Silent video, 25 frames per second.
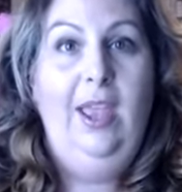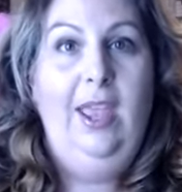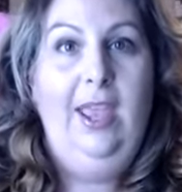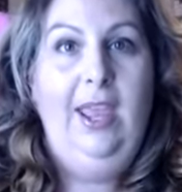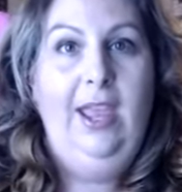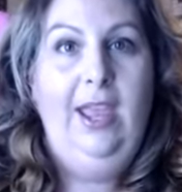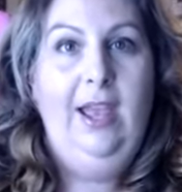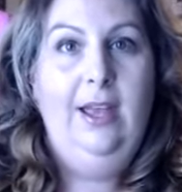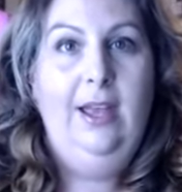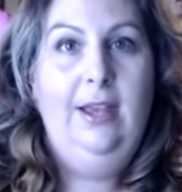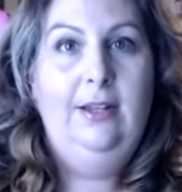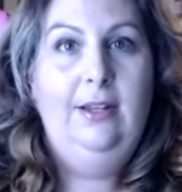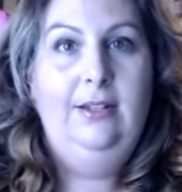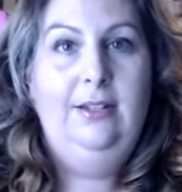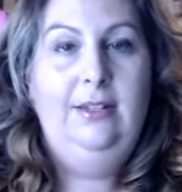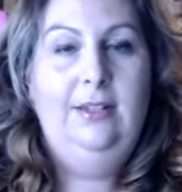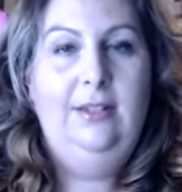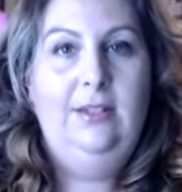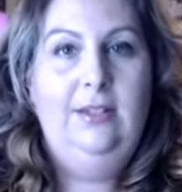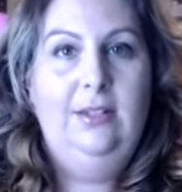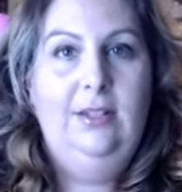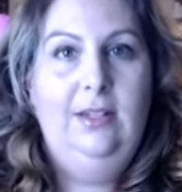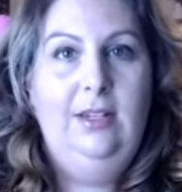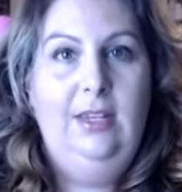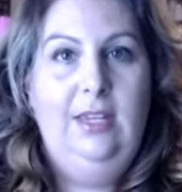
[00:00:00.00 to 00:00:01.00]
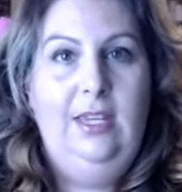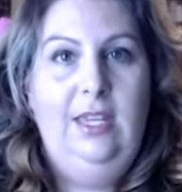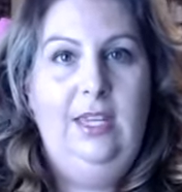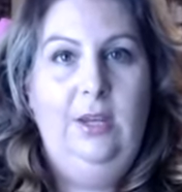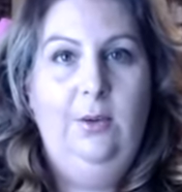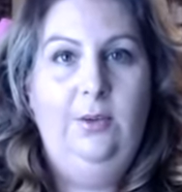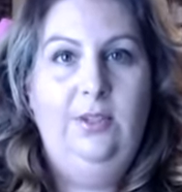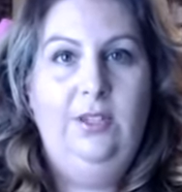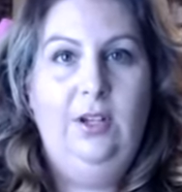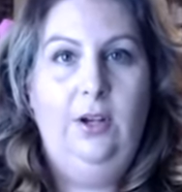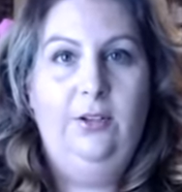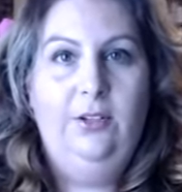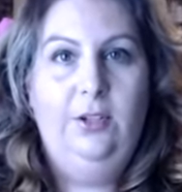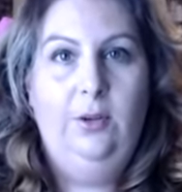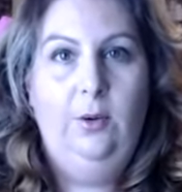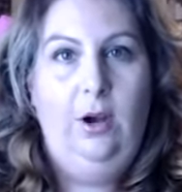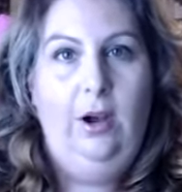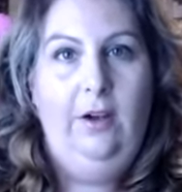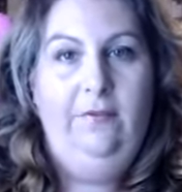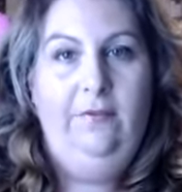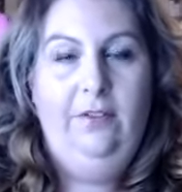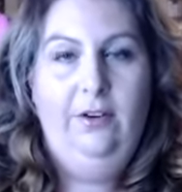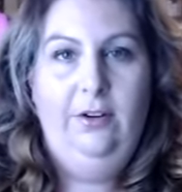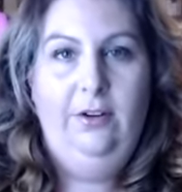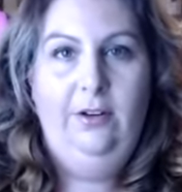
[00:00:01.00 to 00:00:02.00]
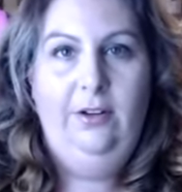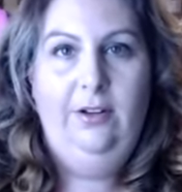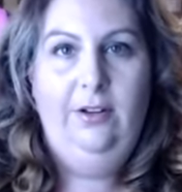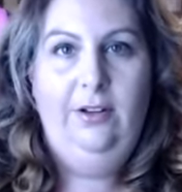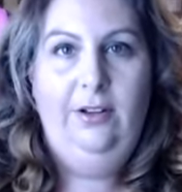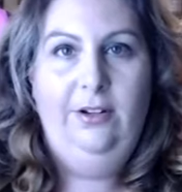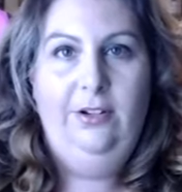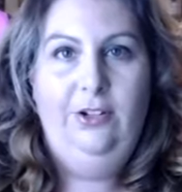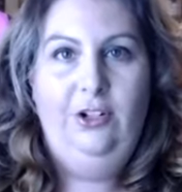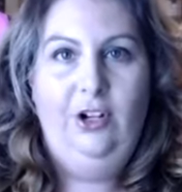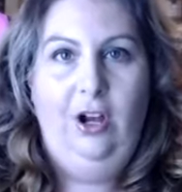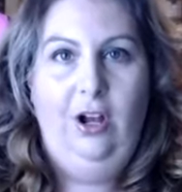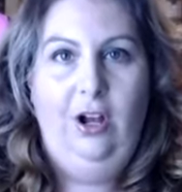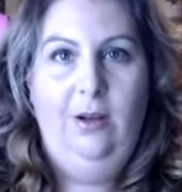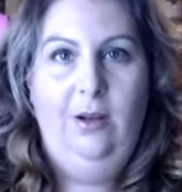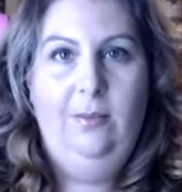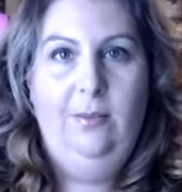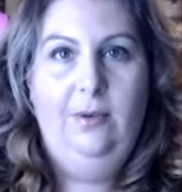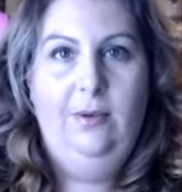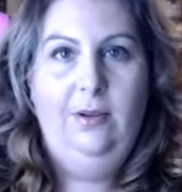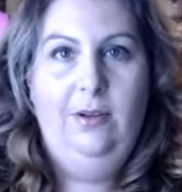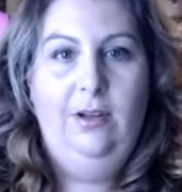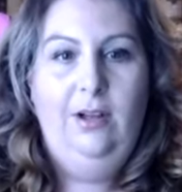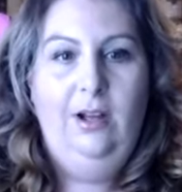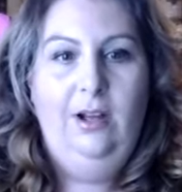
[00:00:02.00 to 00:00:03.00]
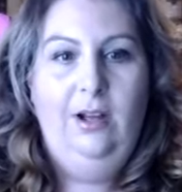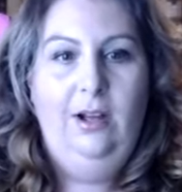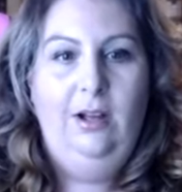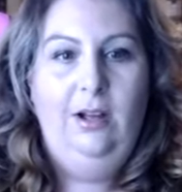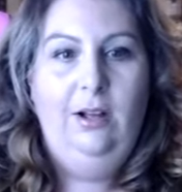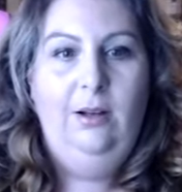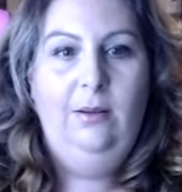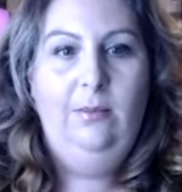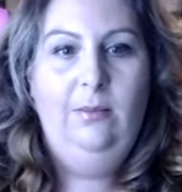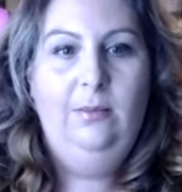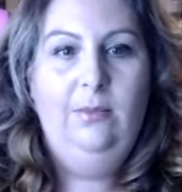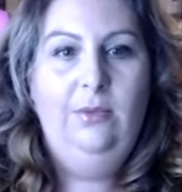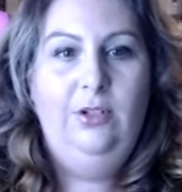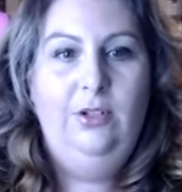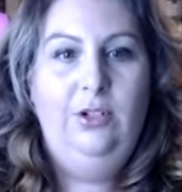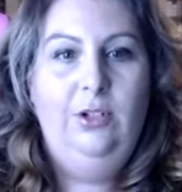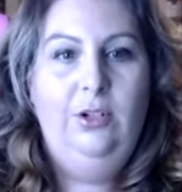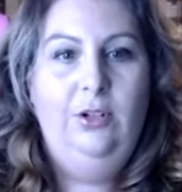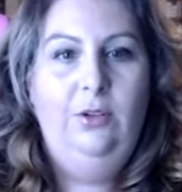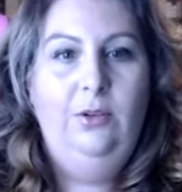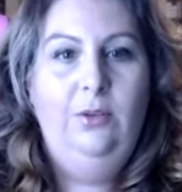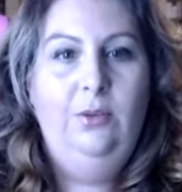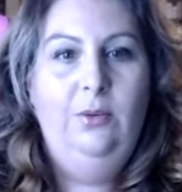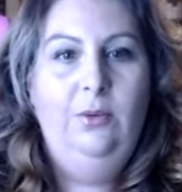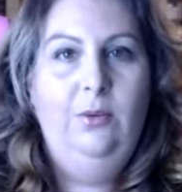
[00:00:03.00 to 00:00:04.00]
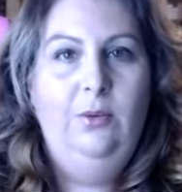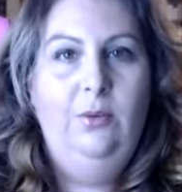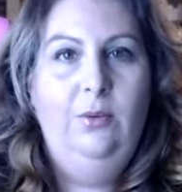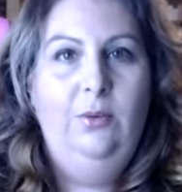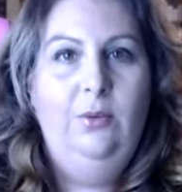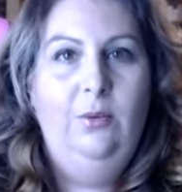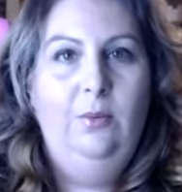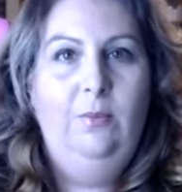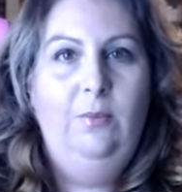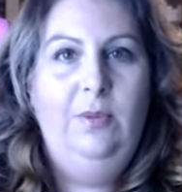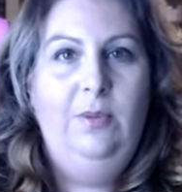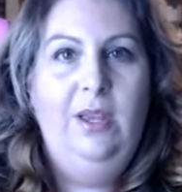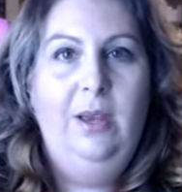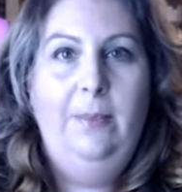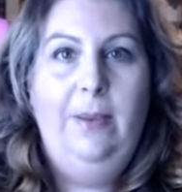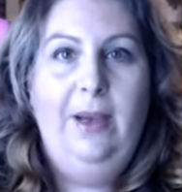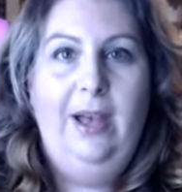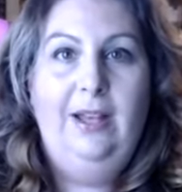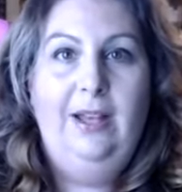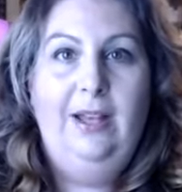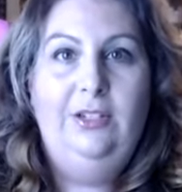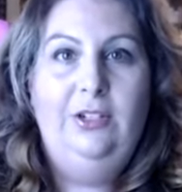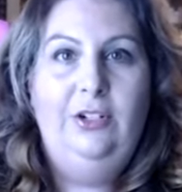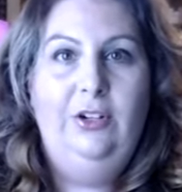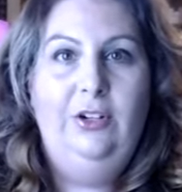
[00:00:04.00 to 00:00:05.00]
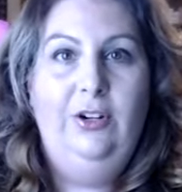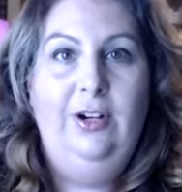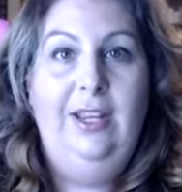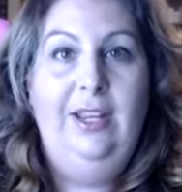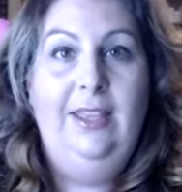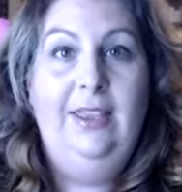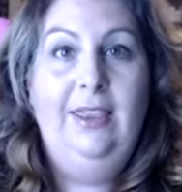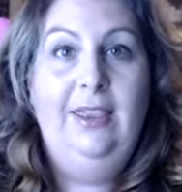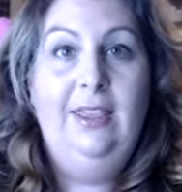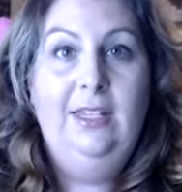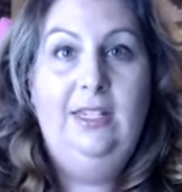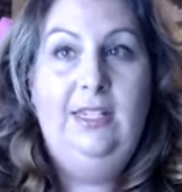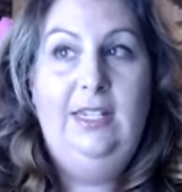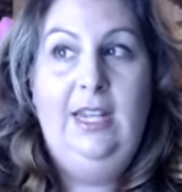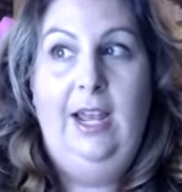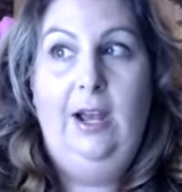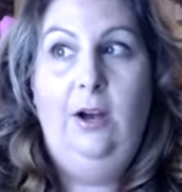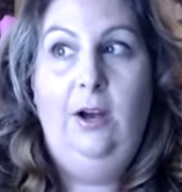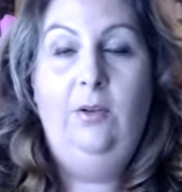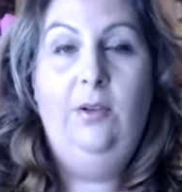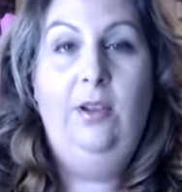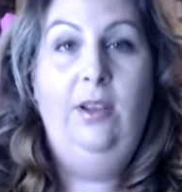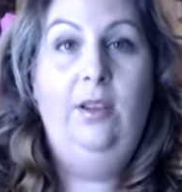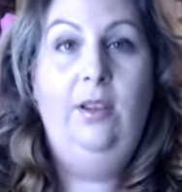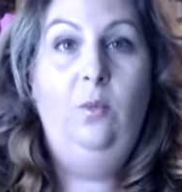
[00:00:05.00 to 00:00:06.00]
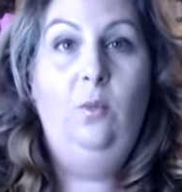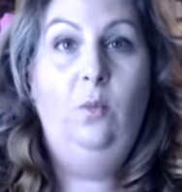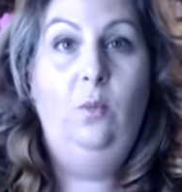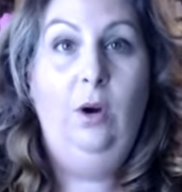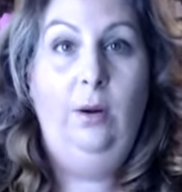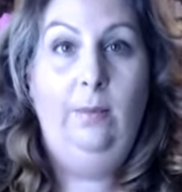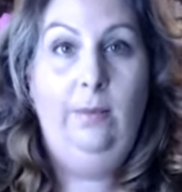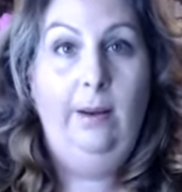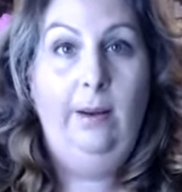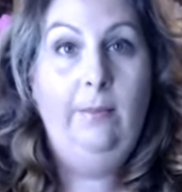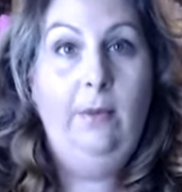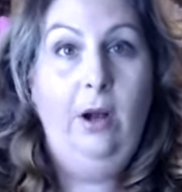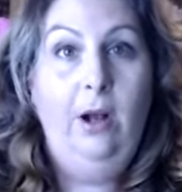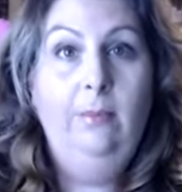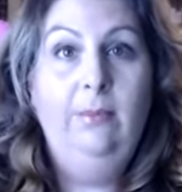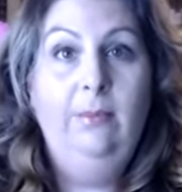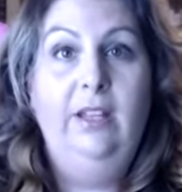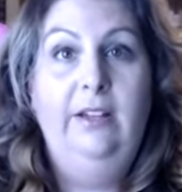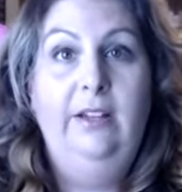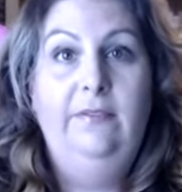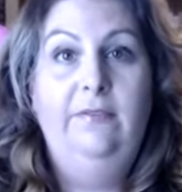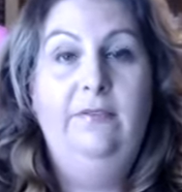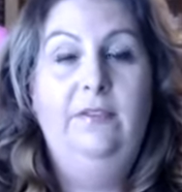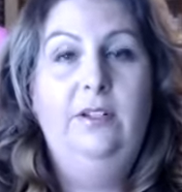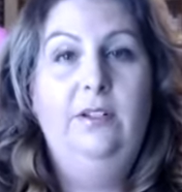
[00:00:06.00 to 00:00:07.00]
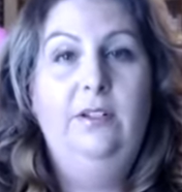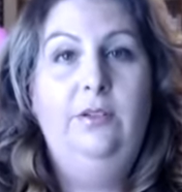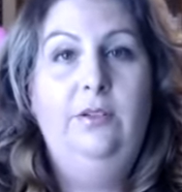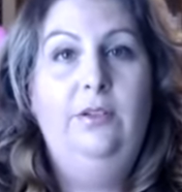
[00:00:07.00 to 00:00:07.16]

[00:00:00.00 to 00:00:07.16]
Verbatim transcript: And he was also offered a job um, to be a pastor in the town where my mom lived.